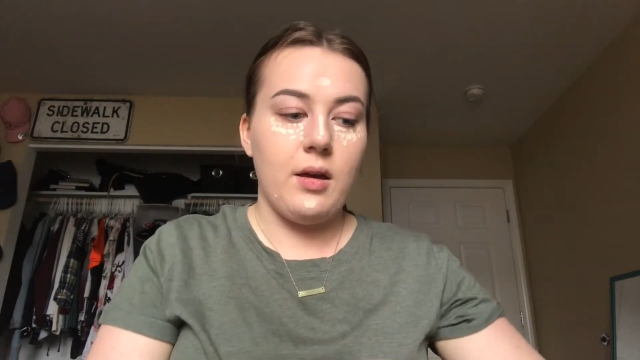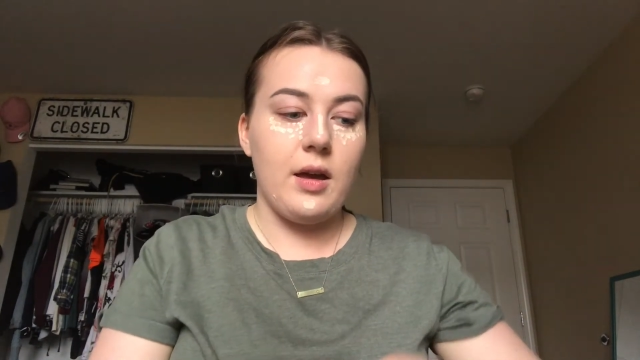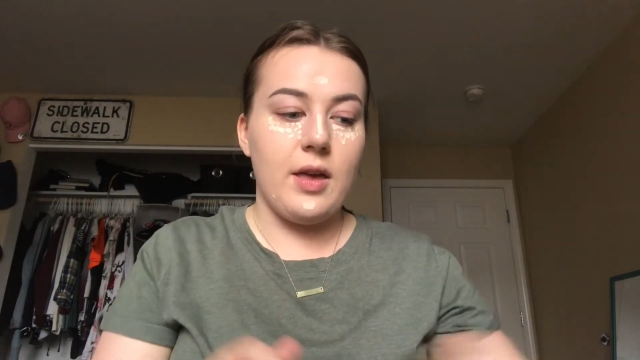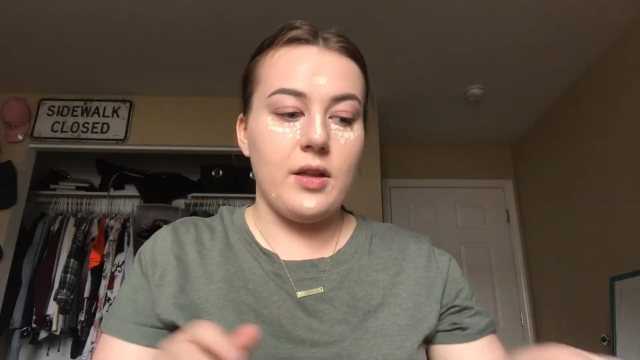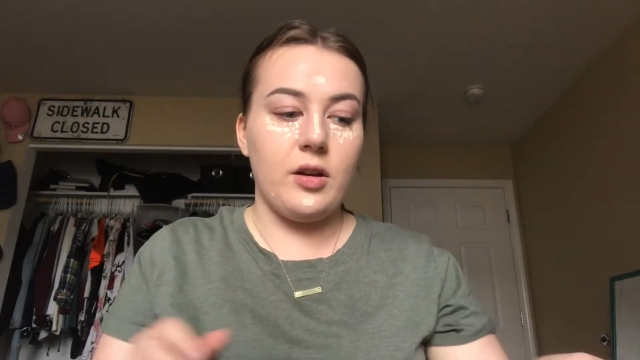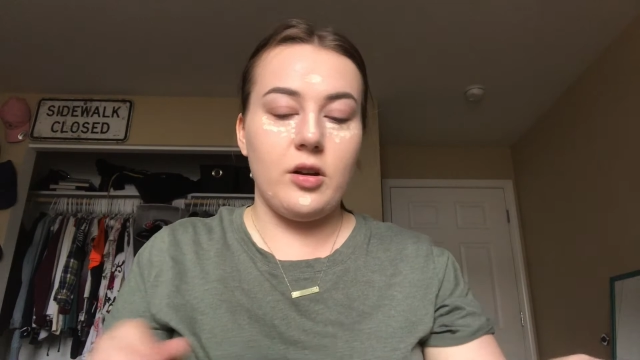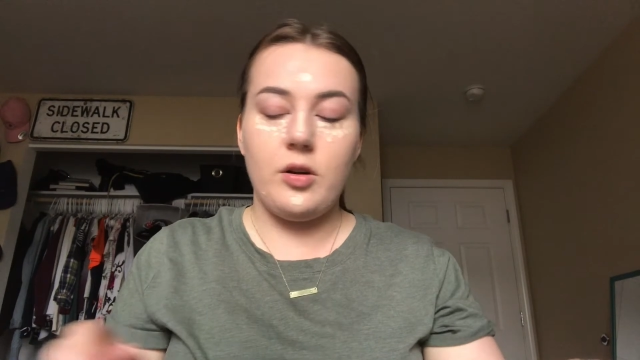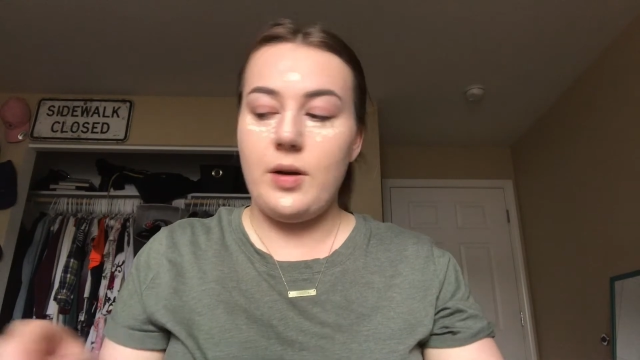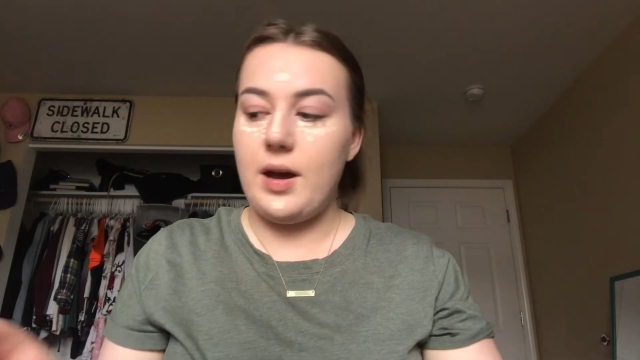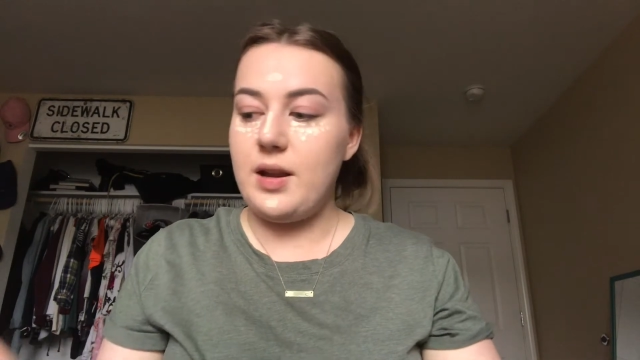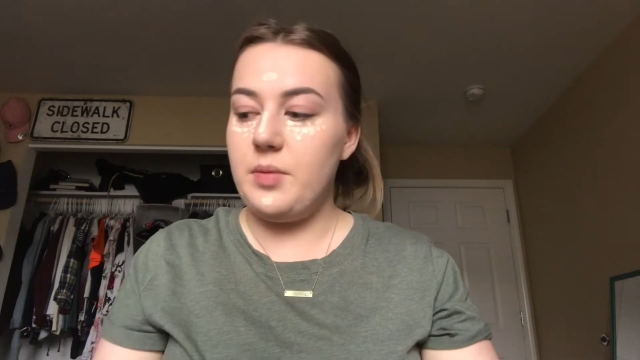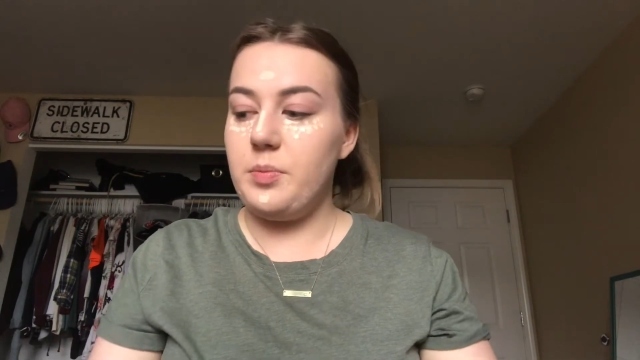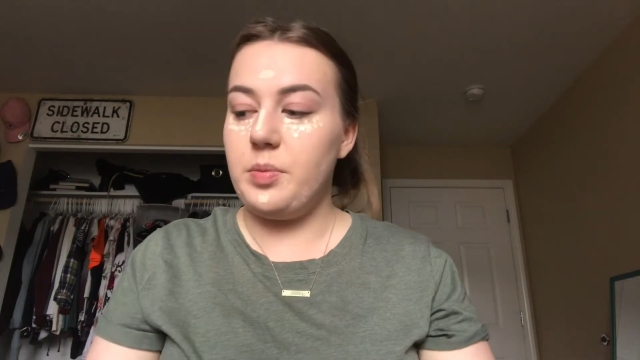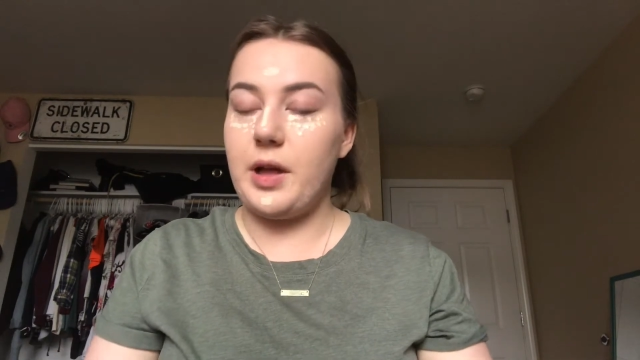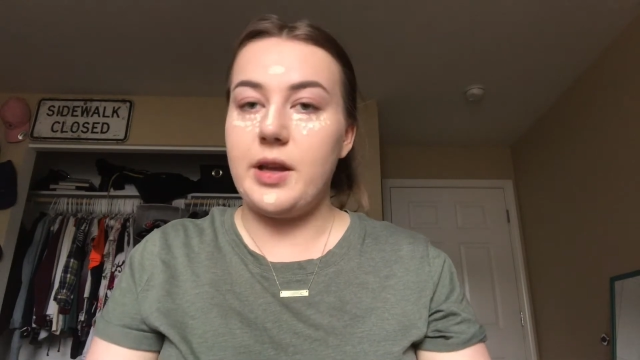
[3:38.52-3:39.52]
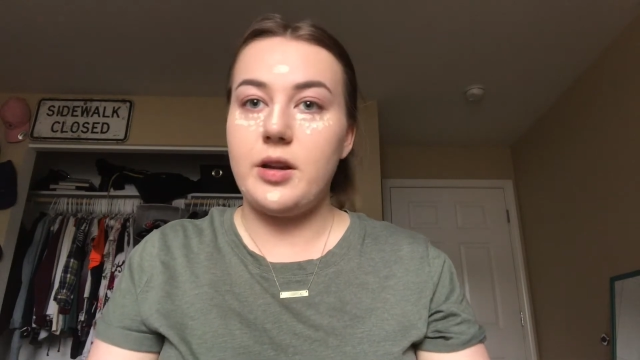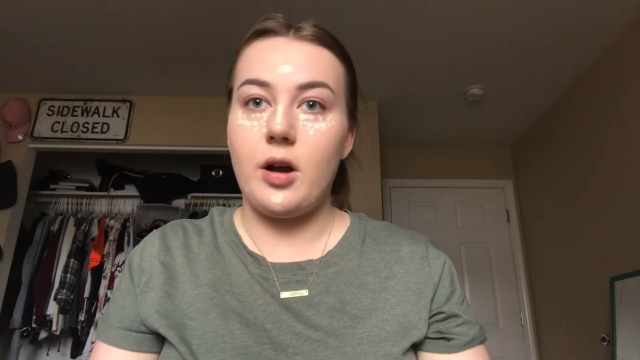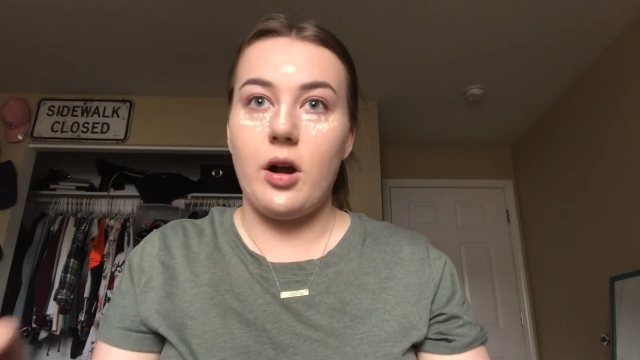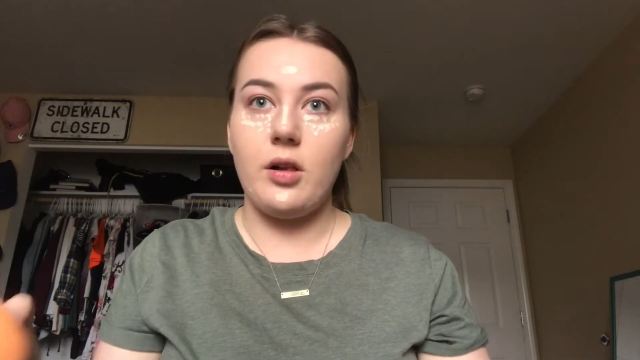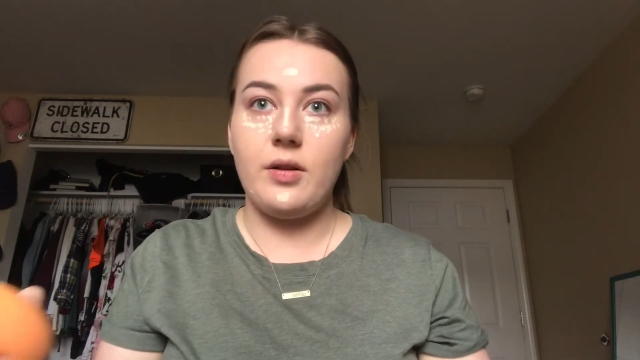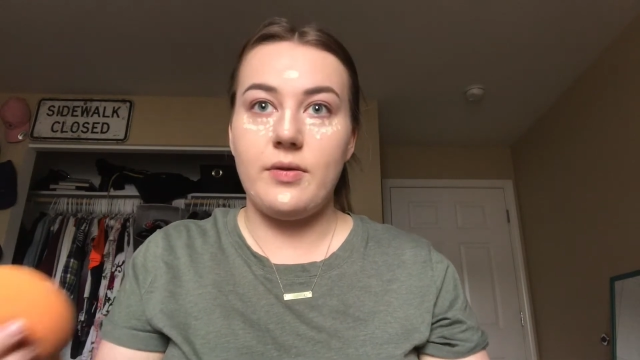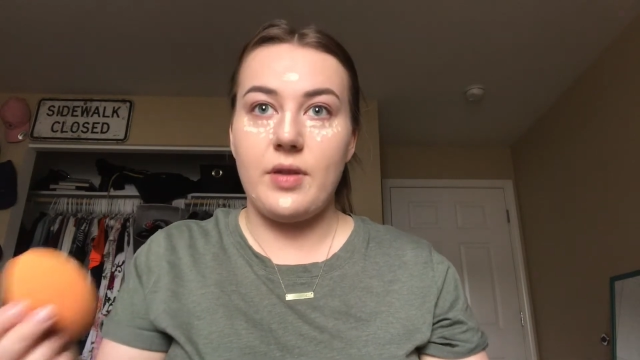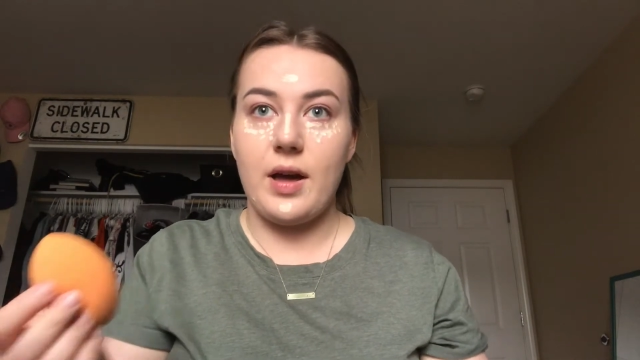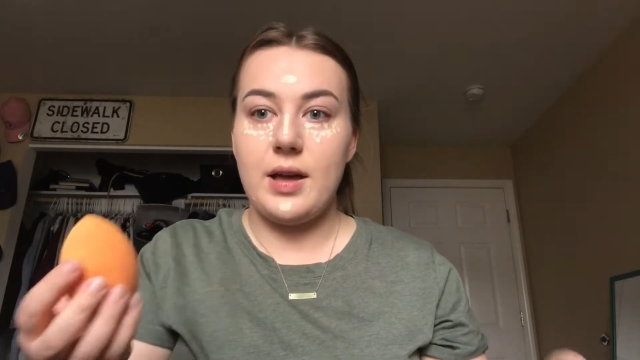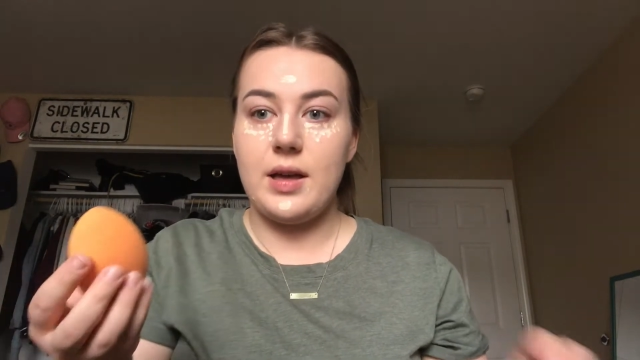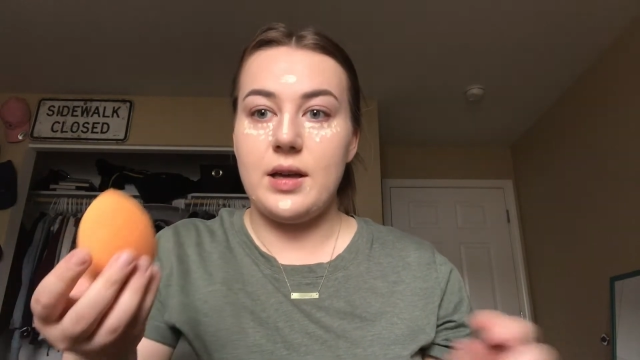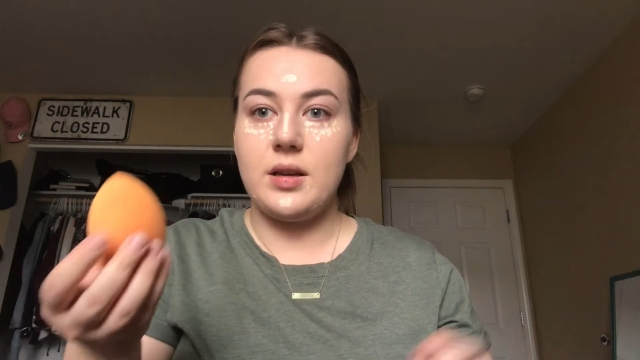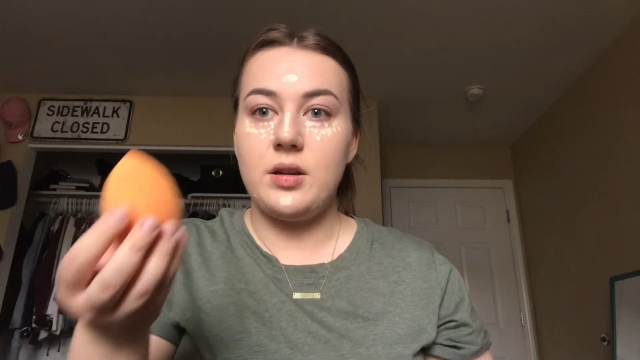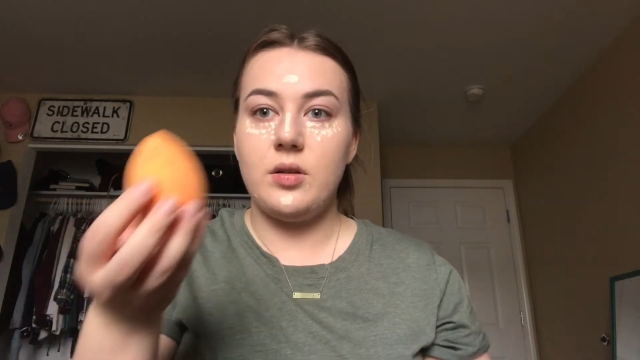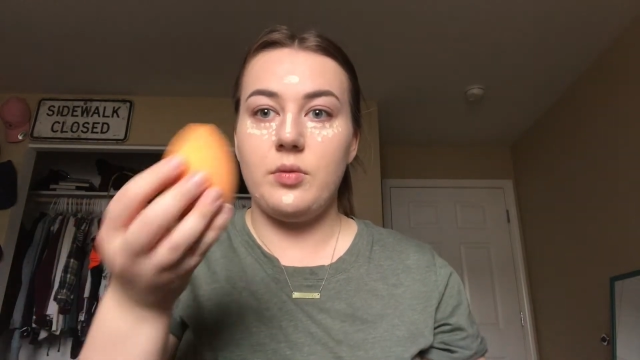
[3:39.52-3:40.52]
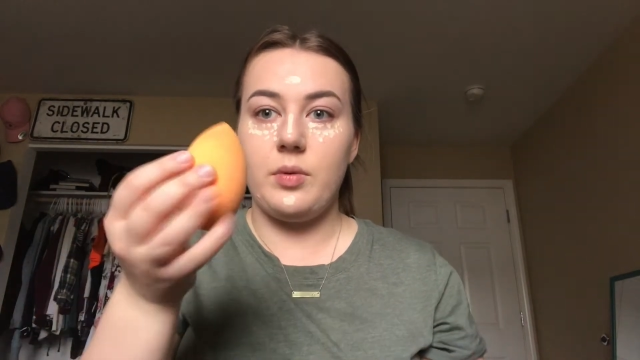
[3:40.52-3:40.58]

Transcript: And then I'll go ahead and blend all of that in